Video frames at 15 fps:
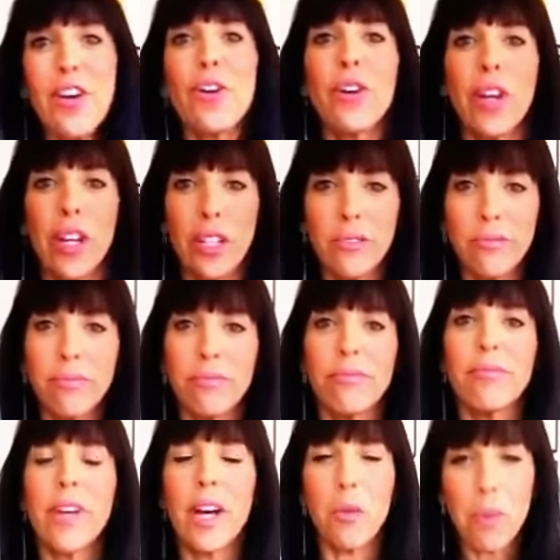okay,
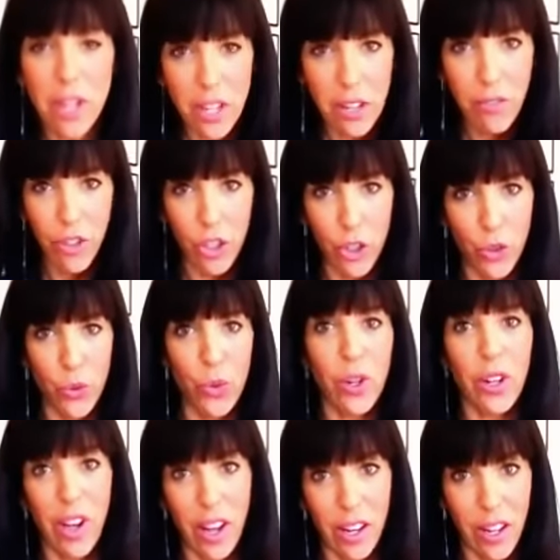how many of you
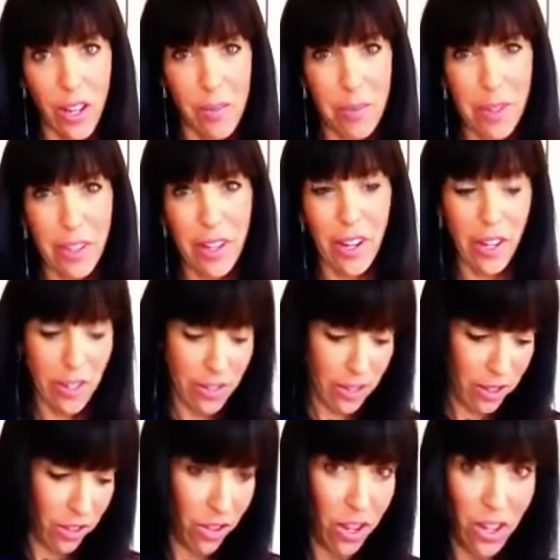got a Hipknotize
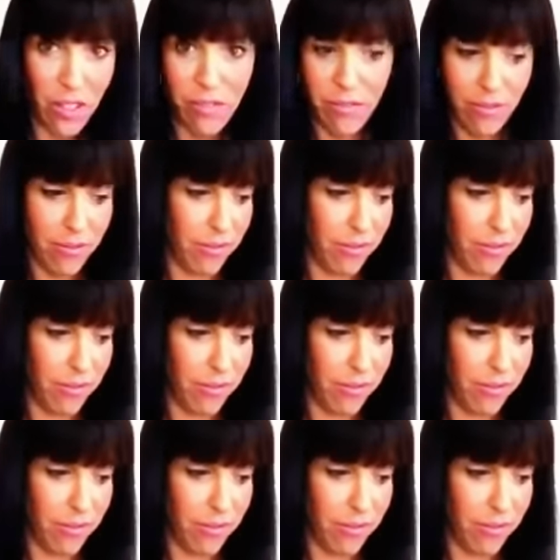and thought,